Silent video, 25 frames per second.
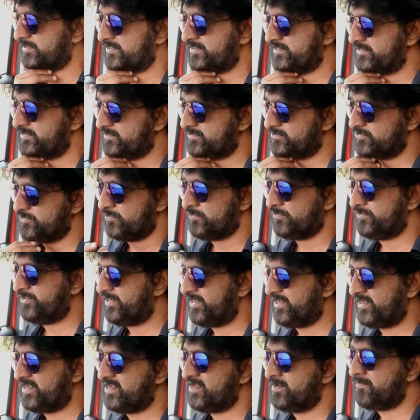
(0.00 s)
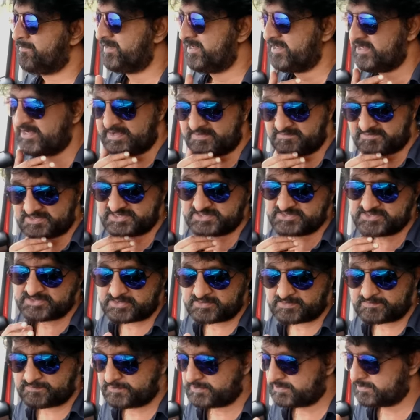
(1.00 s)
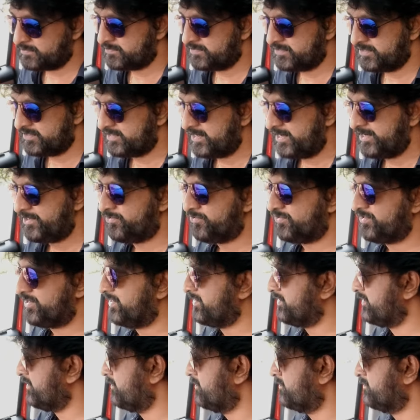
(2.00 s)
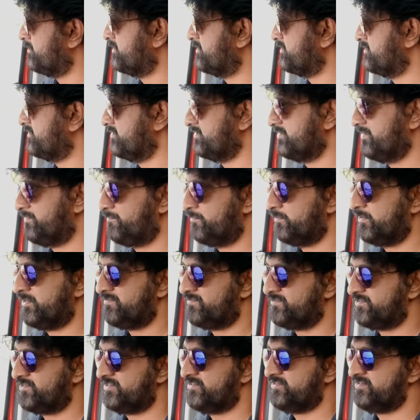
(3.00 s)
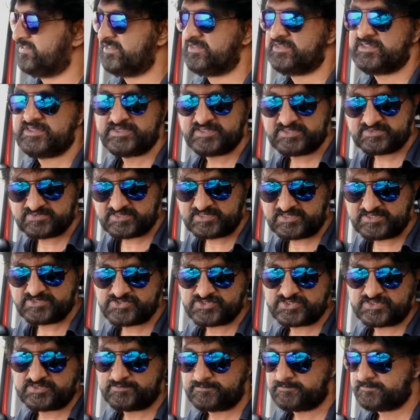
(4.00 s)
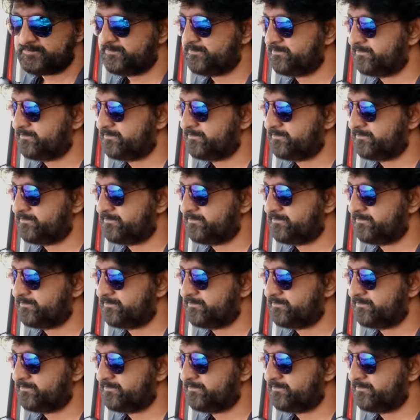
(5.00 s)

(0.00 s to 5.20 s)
per liter. So taking a mean average of around uh, 9 to 10 kilometers is the fuel efficiency in the diesel engine.